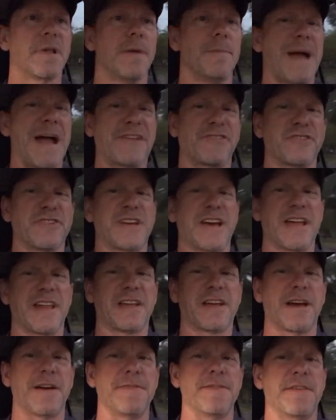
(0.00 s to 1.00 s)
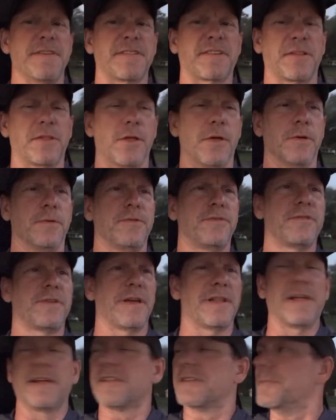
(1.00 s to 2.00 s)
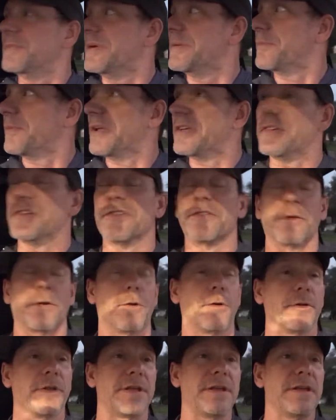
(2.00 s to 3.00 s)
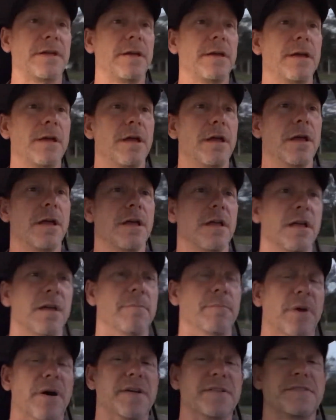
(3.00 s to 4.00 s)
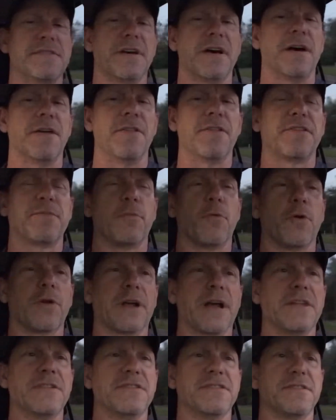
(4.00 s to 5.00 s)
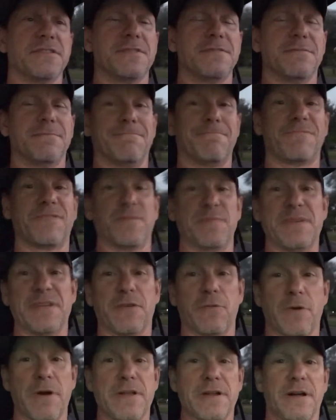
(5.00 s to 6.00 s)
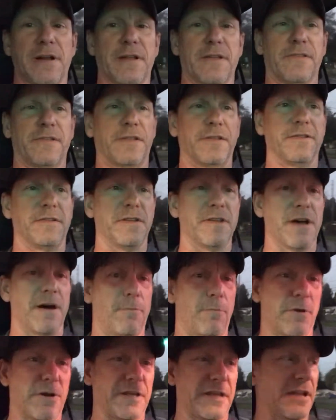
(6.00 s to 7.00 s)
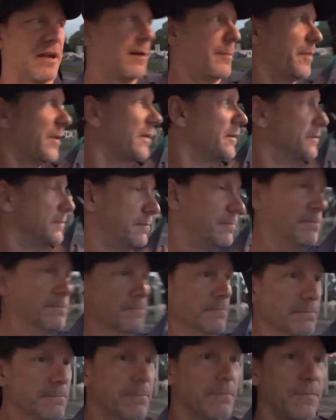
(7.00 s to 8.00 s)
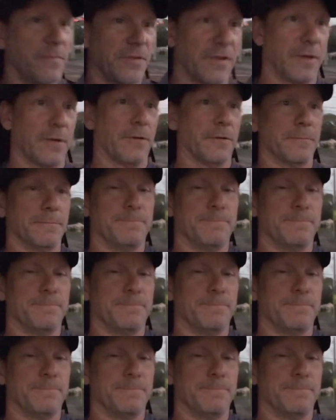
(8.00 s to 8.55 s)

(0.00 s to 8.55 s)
I'm actually kind of cutting this close. I like to be places early, but uh, this morning I just, to be quite honest, did not want to get up. So